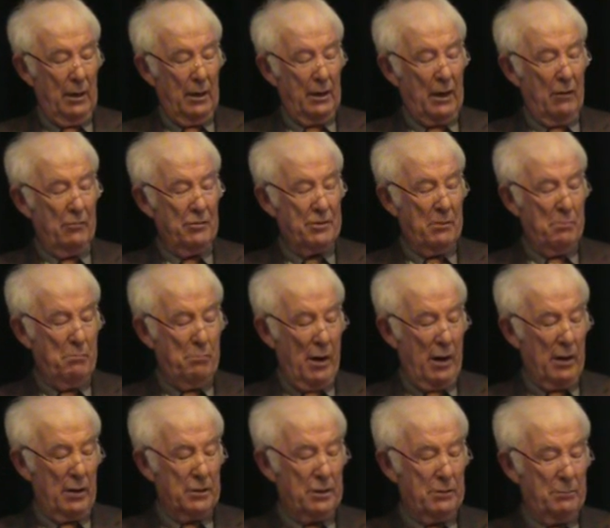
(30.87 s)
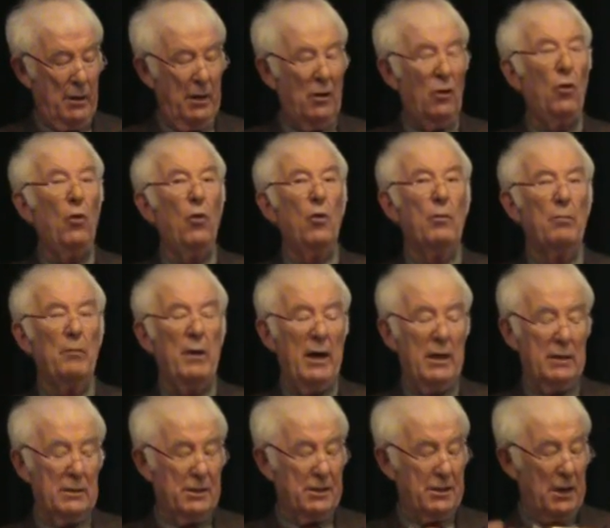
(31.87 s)
And I was embarrassed by old
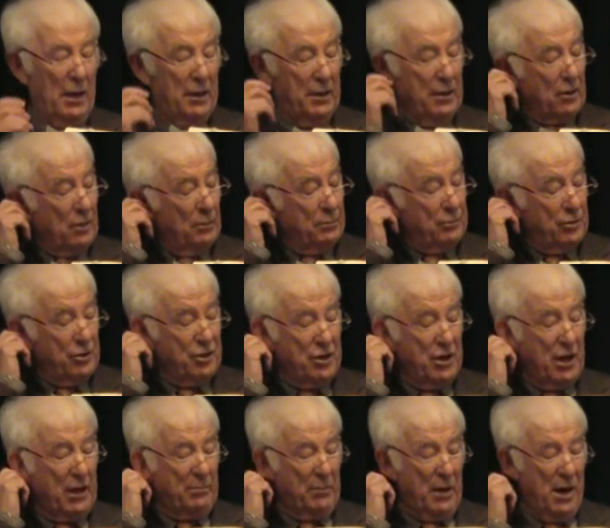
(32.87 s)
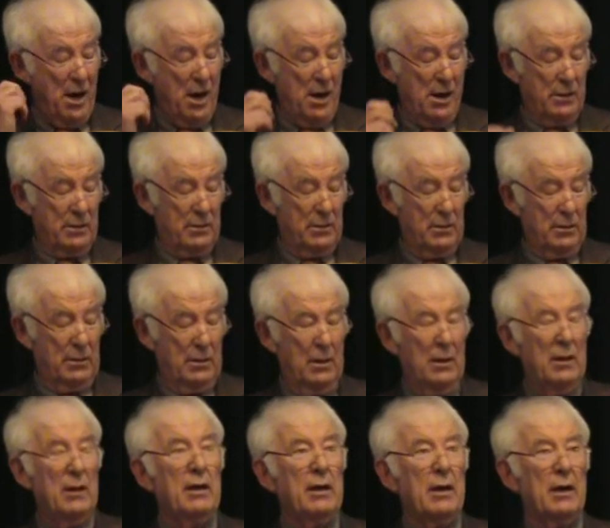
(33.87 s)
men standing up to shake my hand
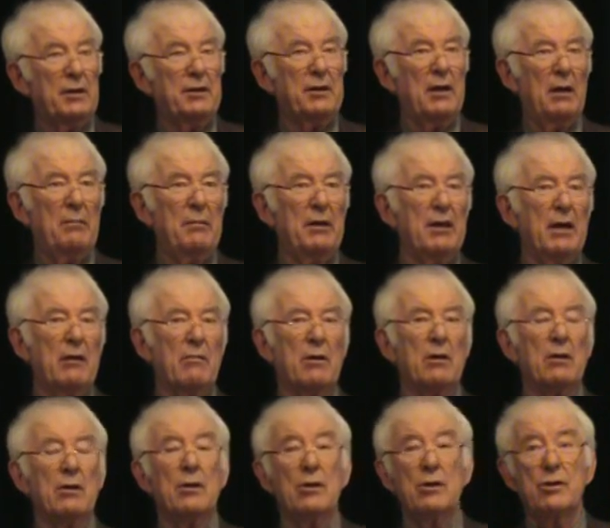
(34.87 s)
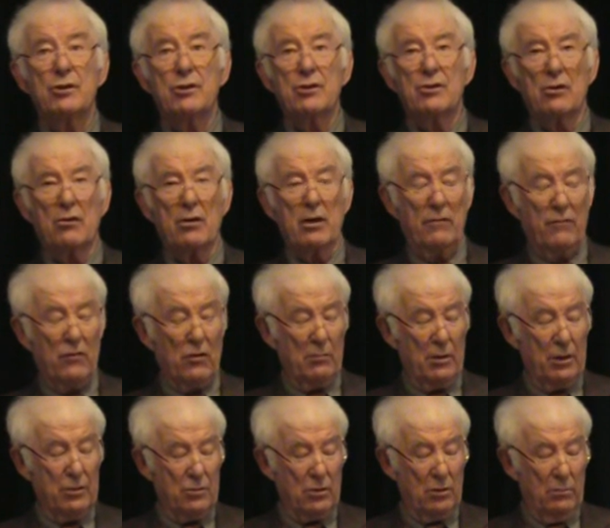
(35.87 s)
and tell me they were sorry for
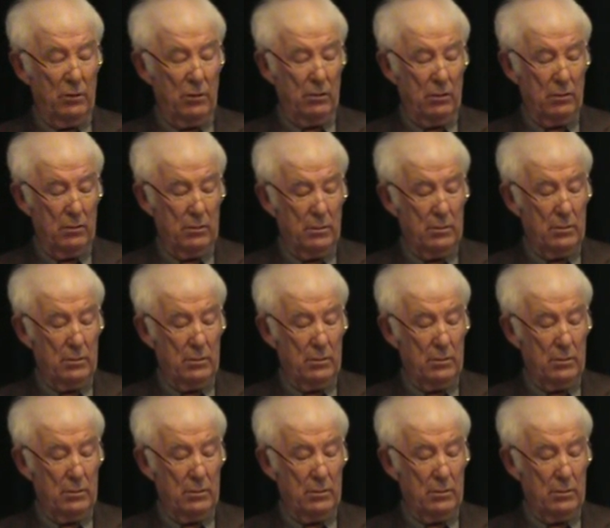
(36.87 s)
my trouble.